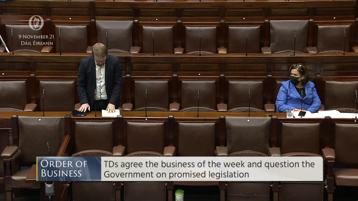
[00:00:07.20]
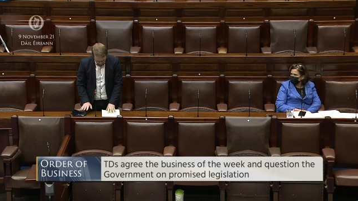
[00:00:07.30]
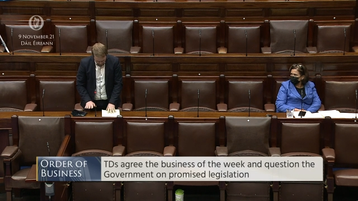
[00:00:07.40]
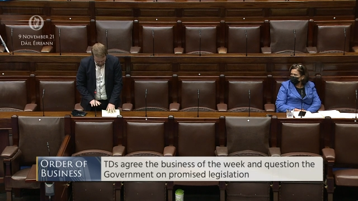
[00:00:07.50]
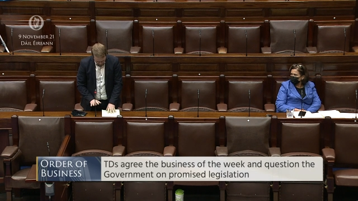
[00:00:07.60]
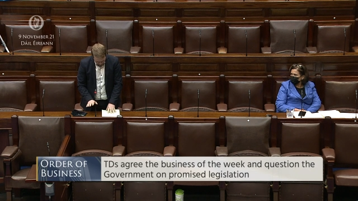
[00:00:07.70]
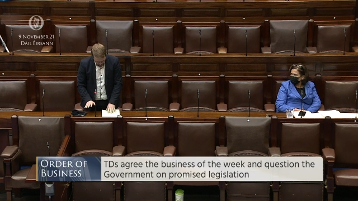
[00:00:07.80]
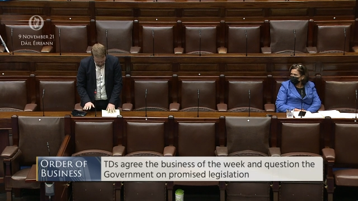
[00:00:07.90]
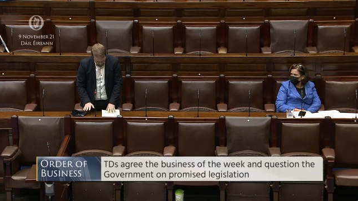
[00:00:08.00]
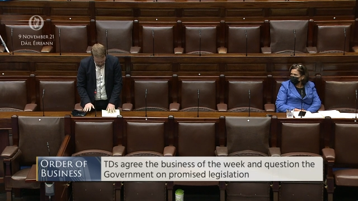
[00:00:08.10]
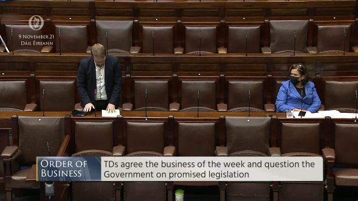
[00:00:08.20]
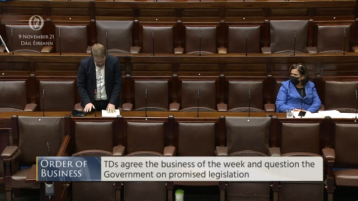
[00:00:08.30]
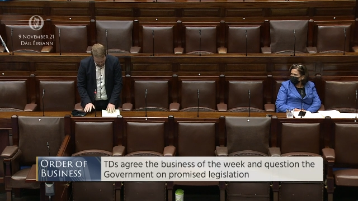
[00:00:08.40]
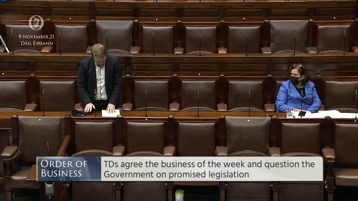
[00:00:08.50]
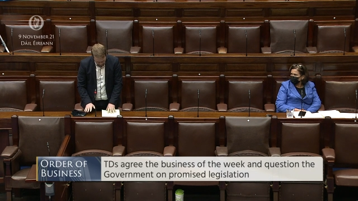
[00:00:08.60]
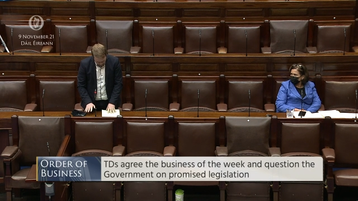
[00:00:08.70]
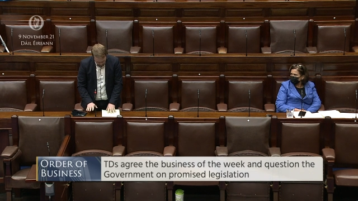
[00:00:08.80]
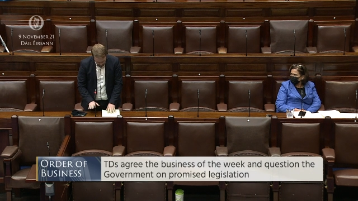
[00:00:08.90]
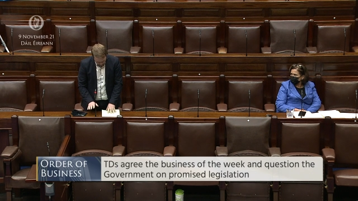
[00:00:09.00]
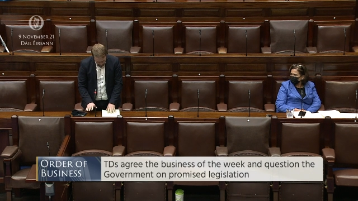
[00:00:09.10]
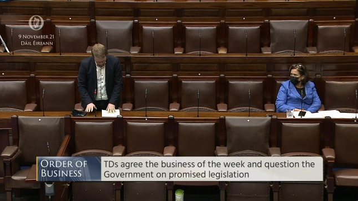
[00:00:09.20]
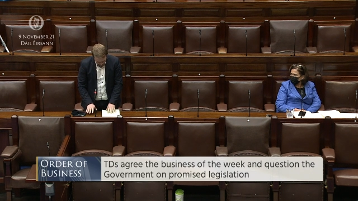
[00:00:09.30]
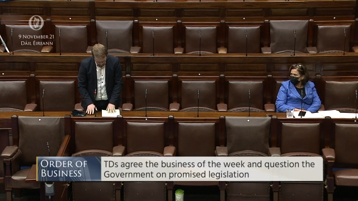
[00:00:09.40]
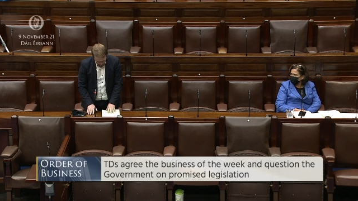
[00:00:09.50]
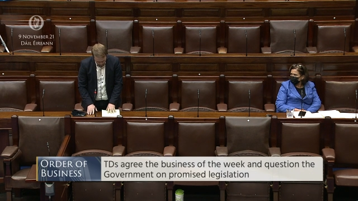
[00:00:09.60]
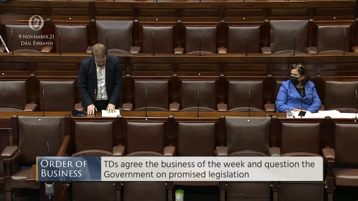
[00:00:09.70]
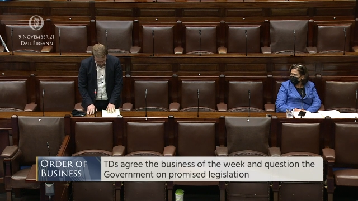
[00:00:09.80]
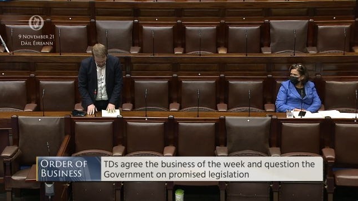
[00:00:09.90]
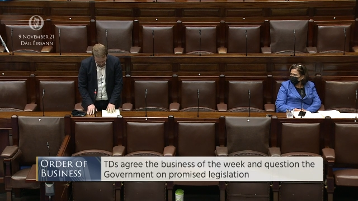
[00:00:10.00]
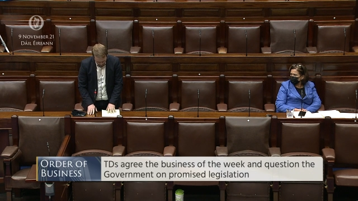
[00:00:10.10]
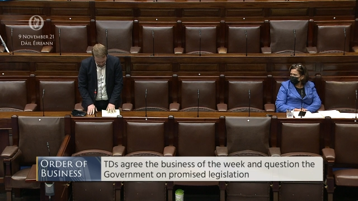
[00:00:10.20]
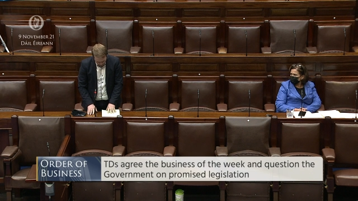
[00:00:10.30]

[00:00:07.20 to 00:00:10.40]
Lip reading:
No face is visible, so there are no lips to read.